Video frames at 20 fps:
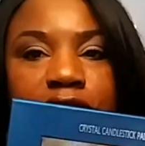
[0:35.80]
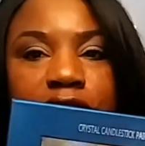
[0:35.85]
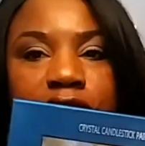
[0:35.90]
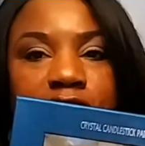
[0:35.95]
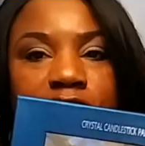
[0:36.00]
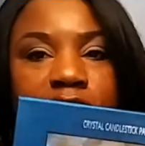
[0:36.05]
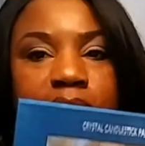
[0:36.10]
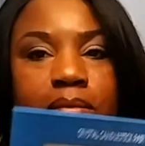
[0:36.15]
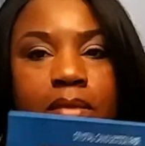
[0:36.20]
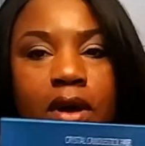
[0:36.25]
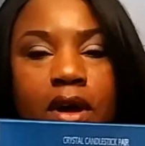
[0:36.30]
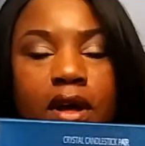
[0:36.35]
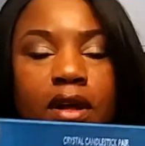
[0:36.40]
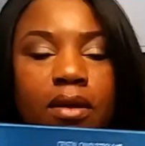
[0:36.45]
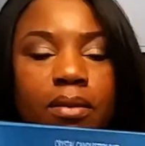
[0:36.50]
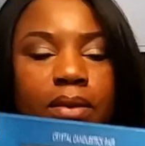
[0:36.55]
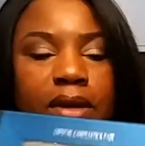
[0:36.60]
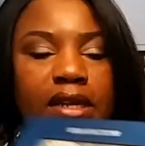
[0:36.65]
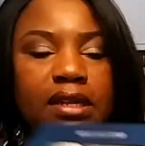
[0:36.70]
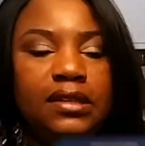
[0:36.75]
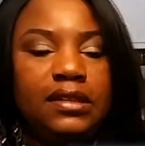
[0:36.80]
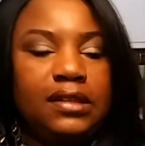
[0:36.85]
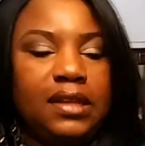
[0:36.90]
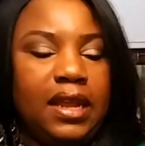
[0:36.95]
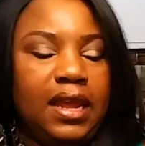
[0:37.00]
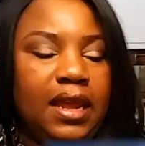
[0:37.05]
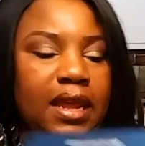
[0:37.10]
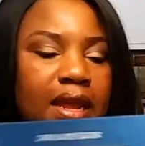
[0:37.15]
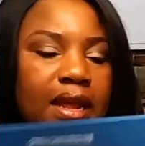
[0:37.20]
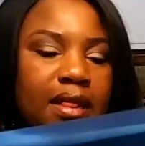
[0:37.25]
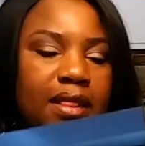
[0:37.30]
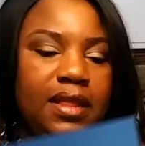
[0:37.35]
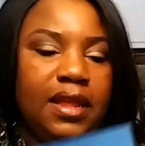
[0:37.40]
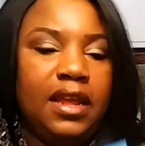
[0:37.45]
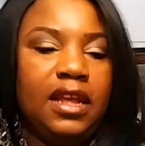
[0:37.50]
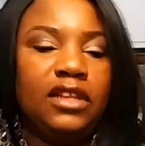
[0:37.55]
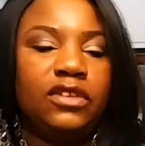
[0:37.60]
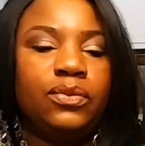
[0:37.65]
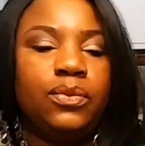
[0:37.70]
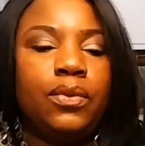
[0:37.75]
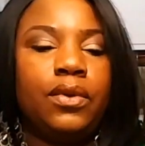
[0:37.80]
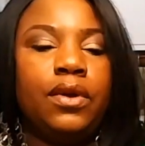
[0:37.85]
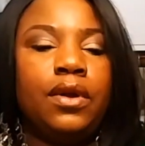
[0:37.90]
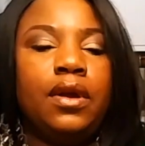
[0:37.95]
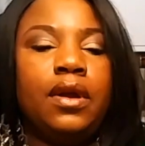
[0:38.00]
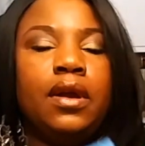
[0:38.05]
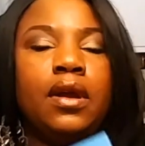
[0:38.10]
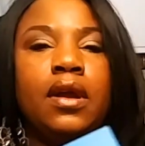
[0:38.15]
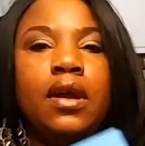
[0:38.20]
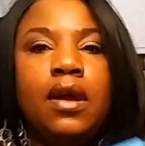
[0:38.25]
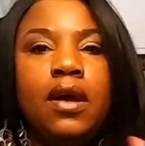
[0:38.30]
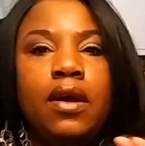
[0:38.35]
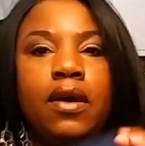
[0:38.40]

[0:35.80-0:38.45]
are the small ones, and these were